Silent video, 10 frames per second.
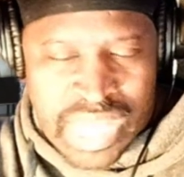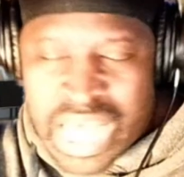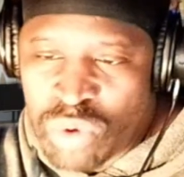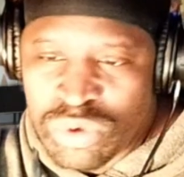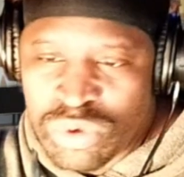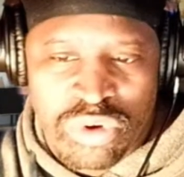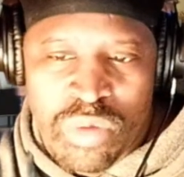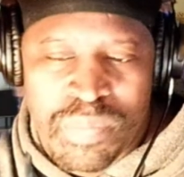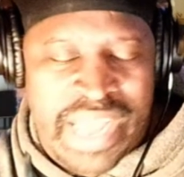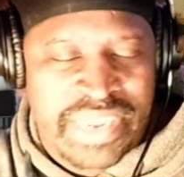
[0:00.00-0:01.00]
I don't know
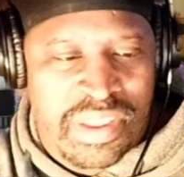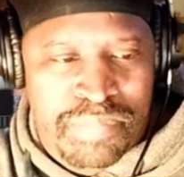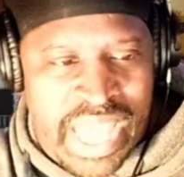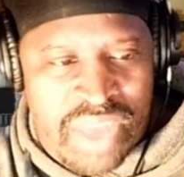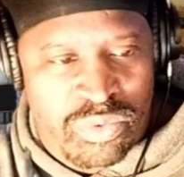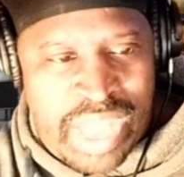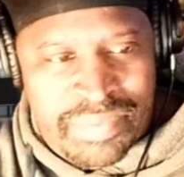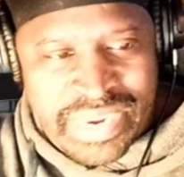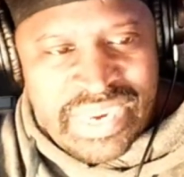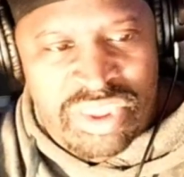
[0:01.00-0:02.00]
nobody in battle
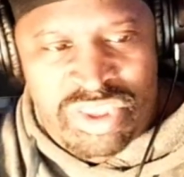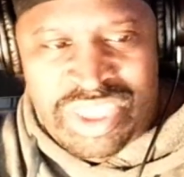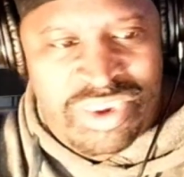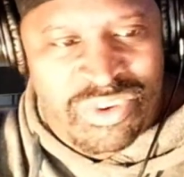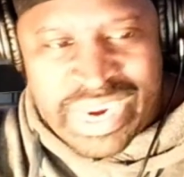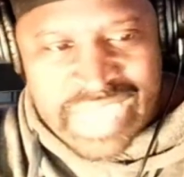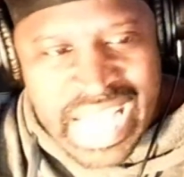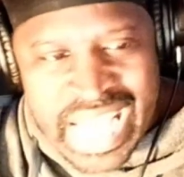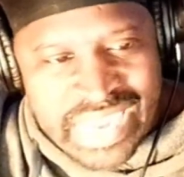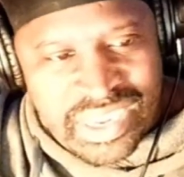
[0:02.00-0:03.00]
rap energy great
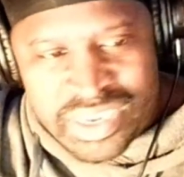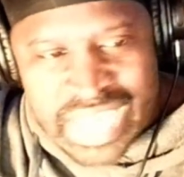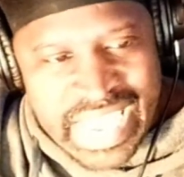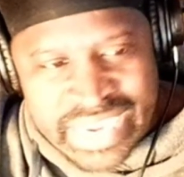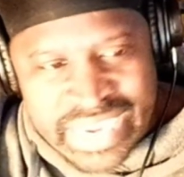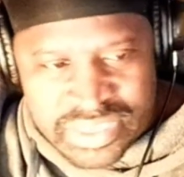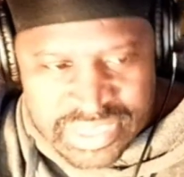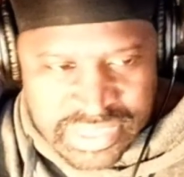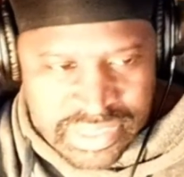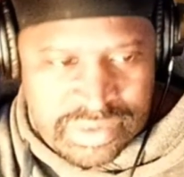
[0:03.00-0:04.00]
higher than
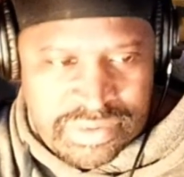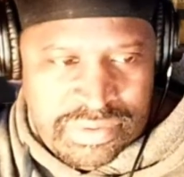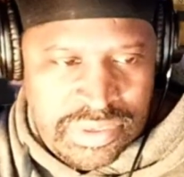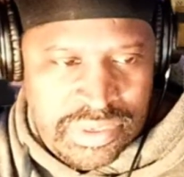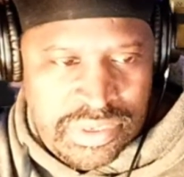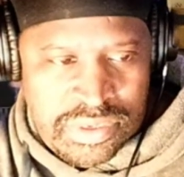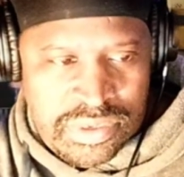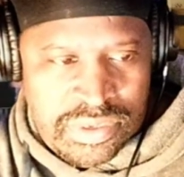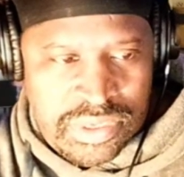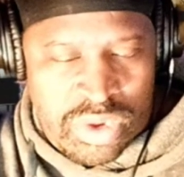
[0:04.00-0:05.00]
his.
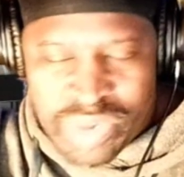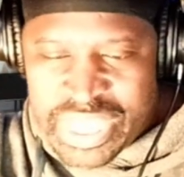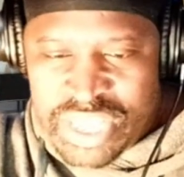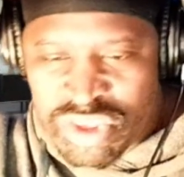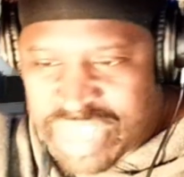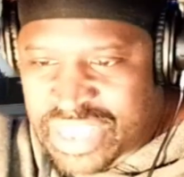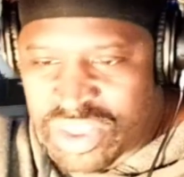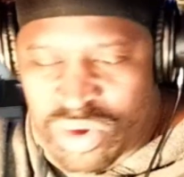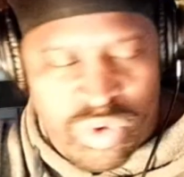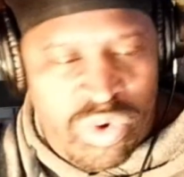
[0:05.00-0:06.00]
And when he
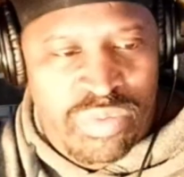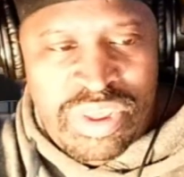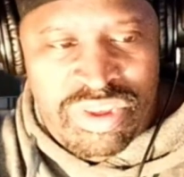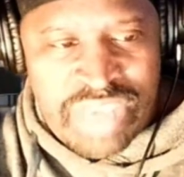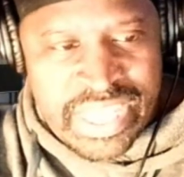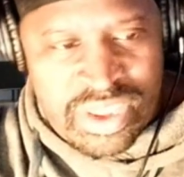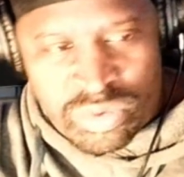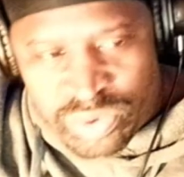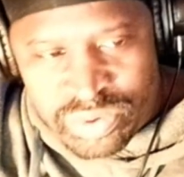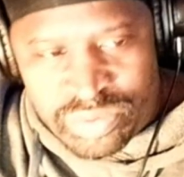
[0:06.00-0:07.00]
shake a room, he shake
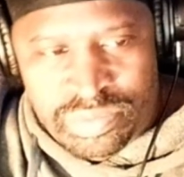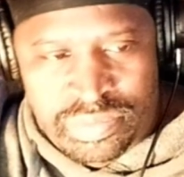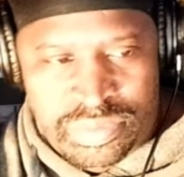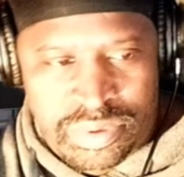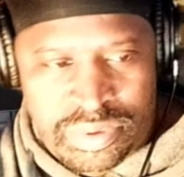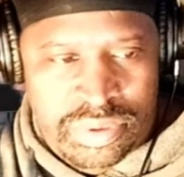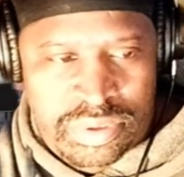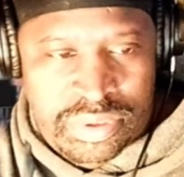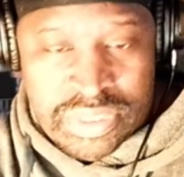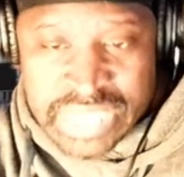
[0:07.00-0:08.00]
a room.
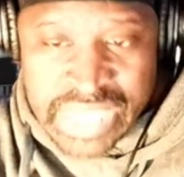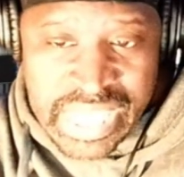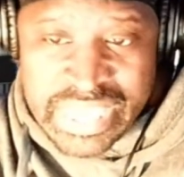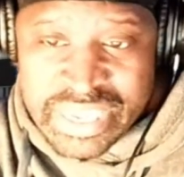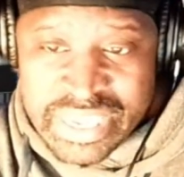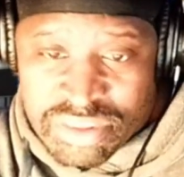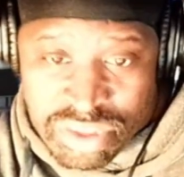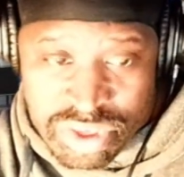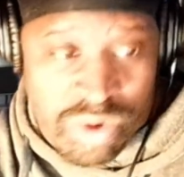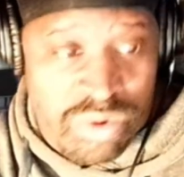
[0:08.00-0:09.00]
Yeah, he
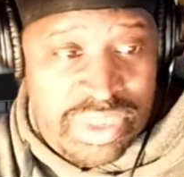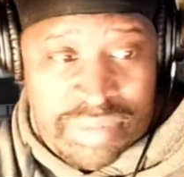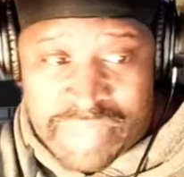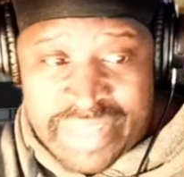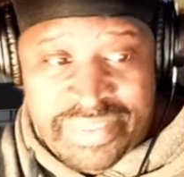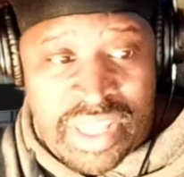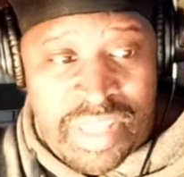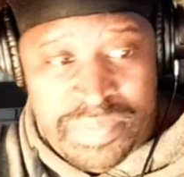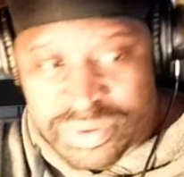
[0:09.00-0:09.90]
choke and mess up